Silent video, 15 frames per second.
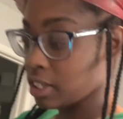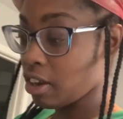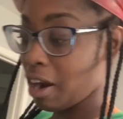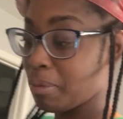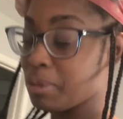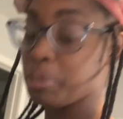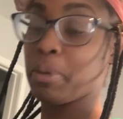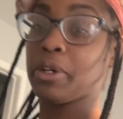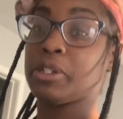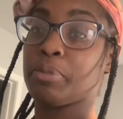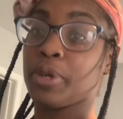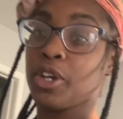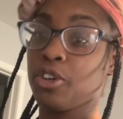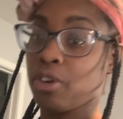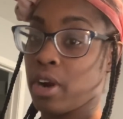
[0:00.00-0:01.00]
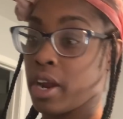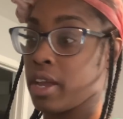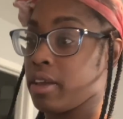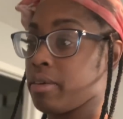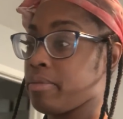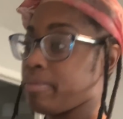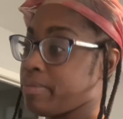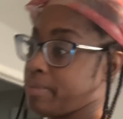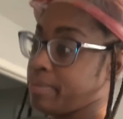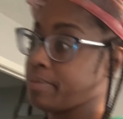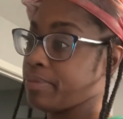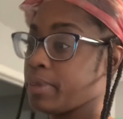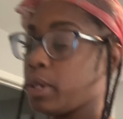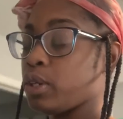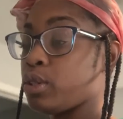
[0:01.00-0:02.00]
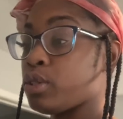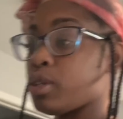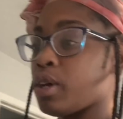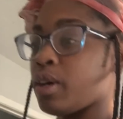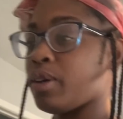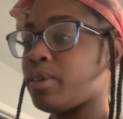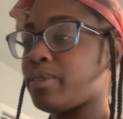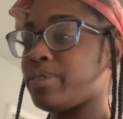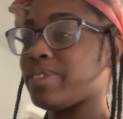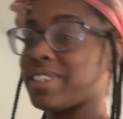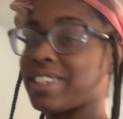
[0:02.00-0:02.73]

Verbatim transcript: carpet's supposed to be gray. So,